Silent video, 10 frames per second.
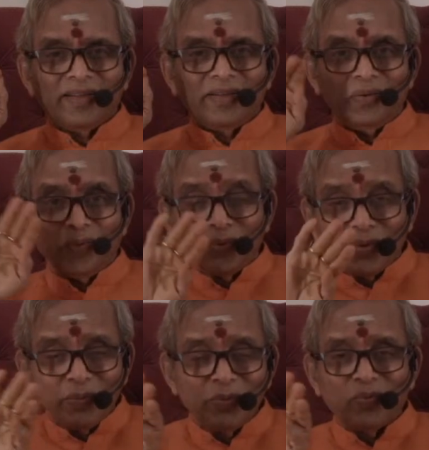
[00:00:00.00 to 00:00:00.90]
You
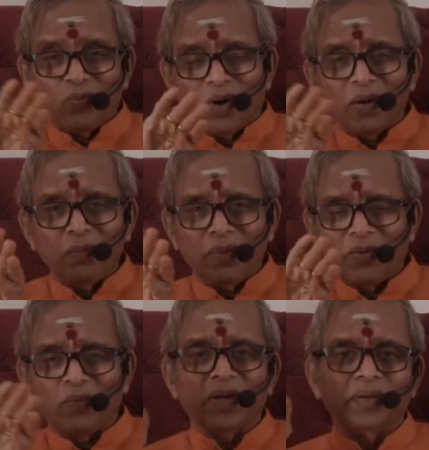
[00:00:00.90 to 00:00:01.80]
remove one by
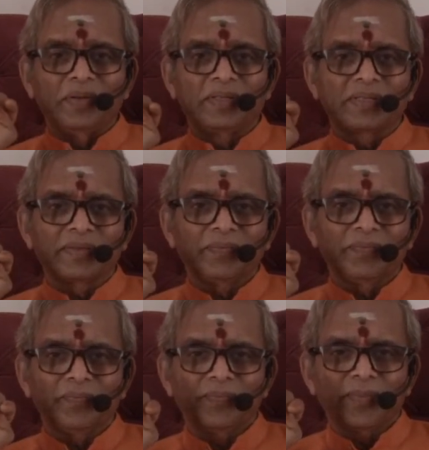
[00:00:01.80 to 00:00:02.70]
one this.
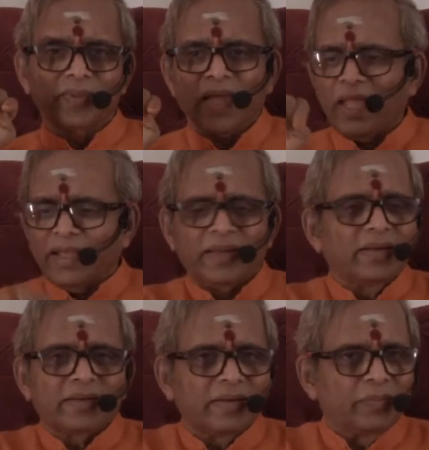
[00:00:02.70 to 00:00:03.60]
I
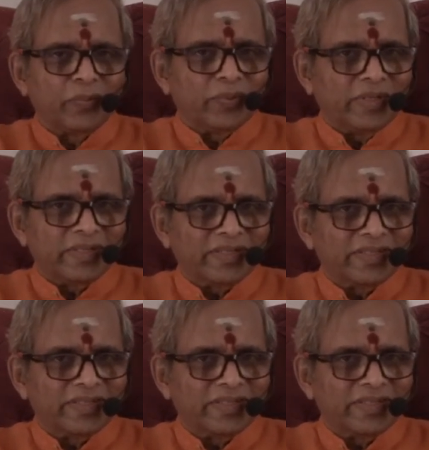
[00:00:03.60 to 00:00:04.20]
cannot remove this.